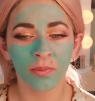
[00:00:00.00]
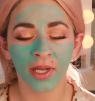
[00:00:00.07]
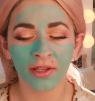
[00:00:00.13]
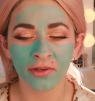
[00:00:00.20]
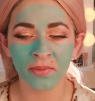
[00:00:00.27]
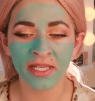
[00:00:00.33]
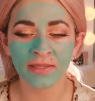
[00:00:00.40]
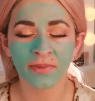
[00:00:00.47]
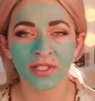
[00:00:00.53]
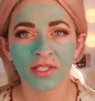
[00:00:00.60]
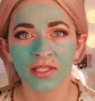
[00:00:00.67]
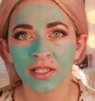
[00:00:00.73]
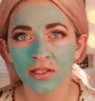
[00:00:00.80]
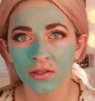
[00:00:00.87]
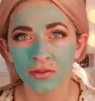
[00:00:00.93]
bother me as much
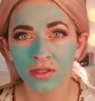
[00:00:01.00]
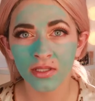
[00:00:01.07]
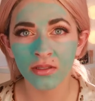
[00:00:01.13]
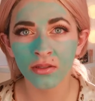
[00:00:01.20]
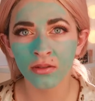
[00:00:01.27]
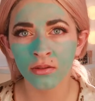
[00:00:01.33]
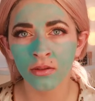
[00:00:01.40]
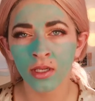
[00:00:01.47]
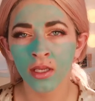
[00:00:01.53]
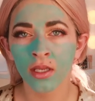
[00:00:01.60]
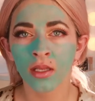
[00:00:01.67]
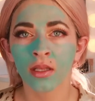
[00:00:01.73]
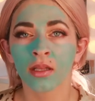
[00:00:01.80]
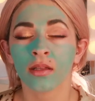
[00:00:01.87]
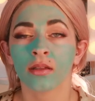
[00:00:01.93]
as they used to.
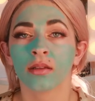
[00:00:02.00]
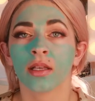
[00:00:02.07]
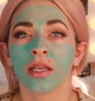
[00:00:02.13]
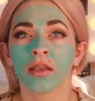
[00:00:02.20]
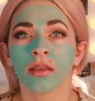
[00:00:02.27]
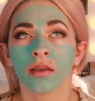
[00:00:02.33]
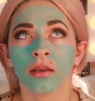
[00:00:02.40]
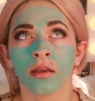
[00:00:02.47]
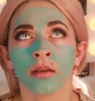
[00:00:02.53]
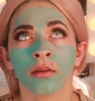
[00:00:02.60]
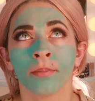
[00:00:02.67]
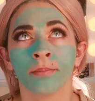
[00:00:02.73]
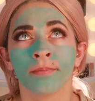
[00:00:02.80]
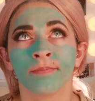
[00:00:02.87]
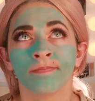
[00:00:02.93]
Like,
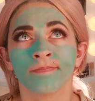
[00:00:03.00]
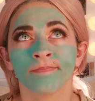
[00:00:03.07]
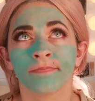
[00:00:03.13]
um,